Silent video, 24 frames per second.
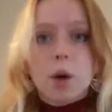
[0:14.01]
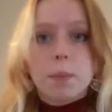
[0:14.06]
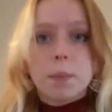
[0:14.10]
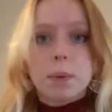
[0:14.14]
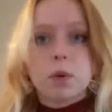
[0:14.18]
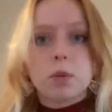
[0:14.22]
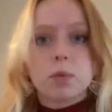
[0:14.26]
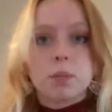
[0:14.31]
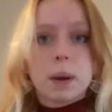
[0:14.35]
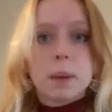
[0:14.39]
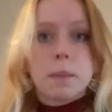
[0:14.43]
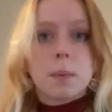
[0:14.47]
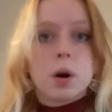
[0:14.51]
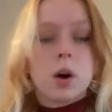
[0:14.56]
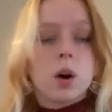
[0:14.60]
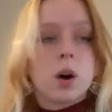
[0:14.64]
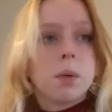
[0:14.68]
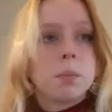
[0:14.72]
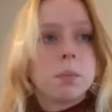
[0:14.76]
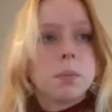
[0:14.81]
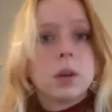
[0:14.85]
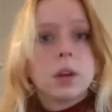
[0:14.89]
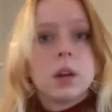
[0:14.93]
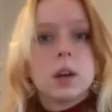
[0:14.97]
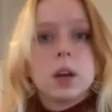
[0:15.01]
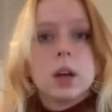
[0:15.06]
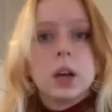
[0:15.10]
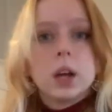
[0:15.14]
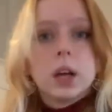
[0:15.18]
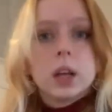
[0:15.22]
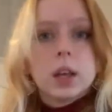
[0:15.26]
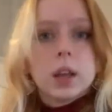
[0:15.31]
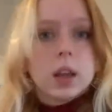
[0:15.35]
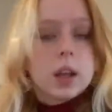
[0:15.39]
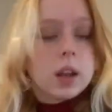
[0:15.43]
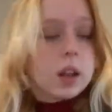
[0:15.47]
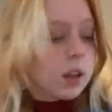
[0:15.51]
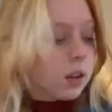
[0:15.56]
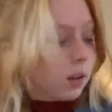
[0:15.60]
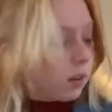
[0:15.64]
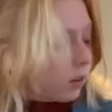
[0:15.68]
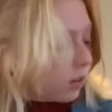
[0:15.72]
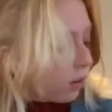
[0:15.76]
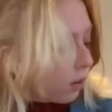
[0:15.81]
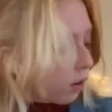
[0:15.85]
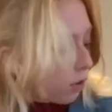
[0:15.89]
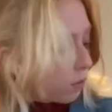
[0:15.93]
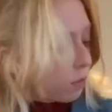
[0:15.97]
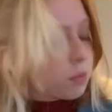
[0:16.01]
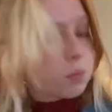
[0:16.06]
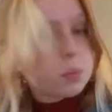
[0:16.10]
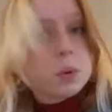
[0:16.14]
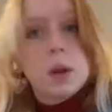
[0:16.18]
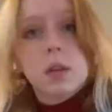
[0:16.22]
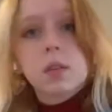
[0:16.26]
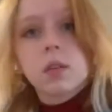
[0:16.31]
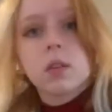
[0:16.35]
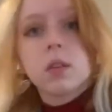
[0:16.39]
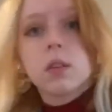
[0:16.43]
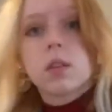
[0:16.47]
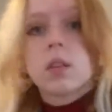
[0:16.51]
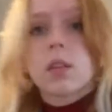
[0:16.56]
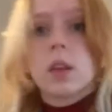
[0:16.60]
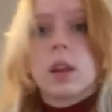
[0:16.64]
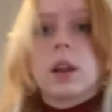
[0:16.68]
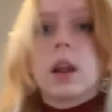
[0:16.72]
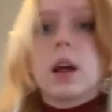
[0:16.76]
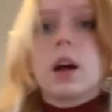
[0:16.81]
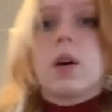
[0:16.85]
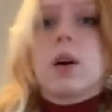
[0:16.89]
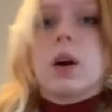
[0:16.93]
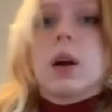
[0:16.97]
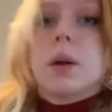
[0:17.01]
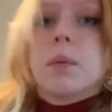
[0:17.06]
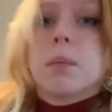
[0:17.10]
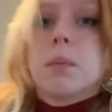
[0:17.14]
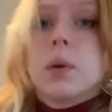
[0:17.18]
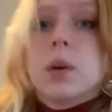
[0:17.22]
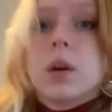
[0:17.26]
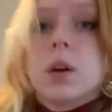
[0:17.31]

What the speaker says: with my mom, getting Christmas presents, and now I'm